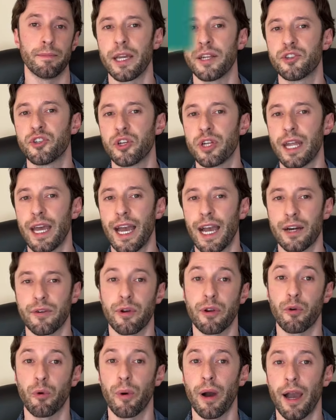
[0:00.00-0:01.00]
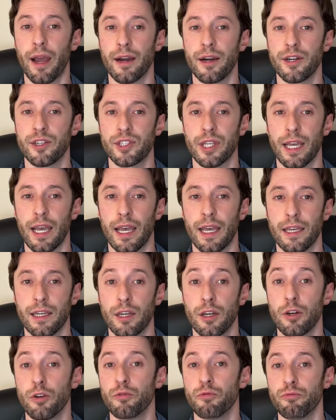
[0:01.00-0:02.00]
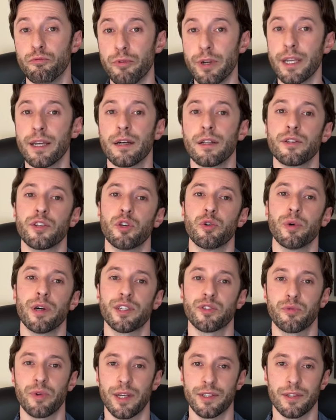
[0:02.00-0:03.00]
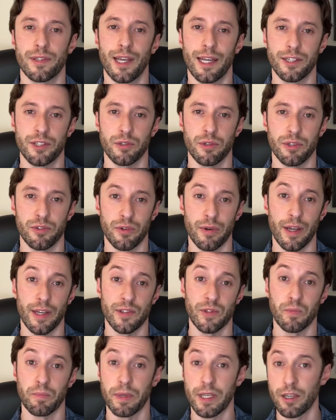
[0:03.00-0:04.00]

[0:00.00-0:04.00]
Patriot Act requires a real US residential address.